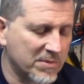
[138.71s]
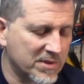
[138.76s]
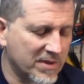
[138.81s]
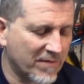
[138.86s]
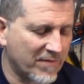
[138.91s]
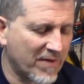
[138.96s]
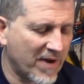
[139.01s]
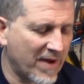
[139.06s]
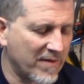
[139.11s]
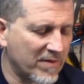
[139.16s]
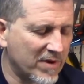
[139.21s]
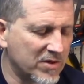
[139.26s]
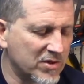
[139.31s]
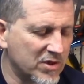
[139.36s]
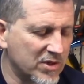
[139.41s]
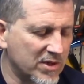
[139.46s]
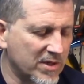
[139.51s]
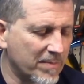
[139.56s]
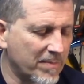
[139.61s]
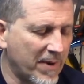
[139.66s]
The
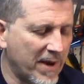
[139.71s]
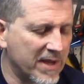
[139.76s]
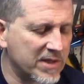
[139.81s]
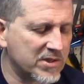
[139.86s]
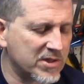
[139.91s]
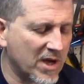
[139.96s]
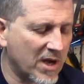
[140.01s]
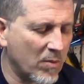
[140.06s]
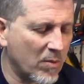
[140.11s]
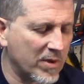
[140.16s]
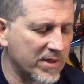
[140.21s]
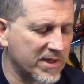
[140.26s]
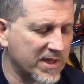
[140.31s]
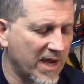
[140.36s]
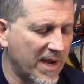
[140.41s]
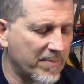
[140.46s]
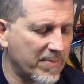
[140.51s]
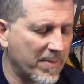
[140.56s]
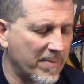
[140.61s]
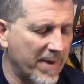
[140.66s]
500 depends on what
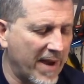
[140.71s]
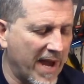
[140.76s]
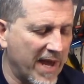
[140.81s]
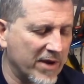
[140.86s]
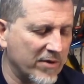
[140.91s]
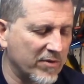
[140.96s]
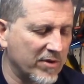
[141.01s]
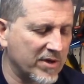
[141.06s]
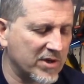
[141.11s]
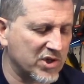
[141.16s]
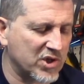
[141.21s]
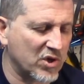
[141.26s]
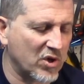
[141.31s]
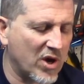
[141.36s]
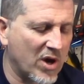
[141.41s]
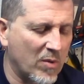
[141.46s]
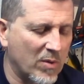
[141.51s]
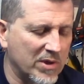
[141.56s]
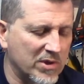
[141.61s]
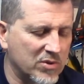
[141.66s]
type of battery, the
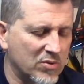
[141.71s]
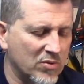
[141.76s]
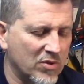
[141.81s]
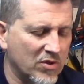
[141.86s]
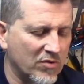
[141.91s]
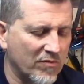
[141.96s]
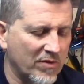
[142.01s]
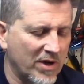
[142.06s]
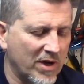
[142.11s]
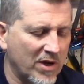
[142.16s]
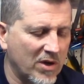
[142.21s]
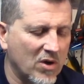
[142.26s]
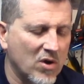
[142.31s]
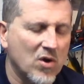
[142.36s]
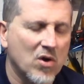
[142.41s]
CR123